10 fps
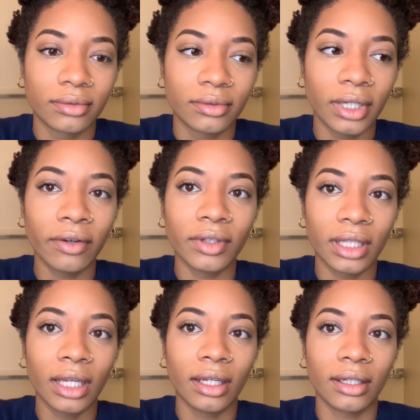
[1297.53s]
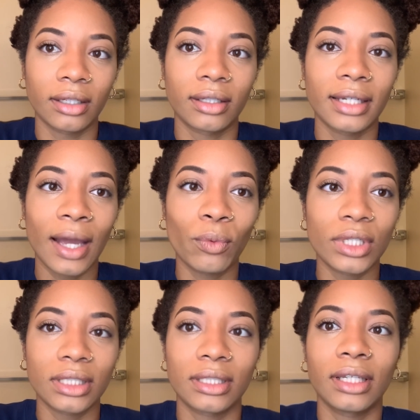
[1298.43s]
everything that
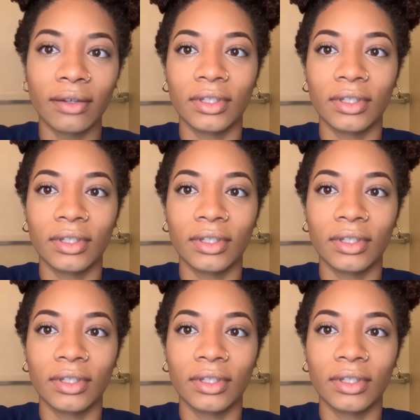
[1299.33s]
was given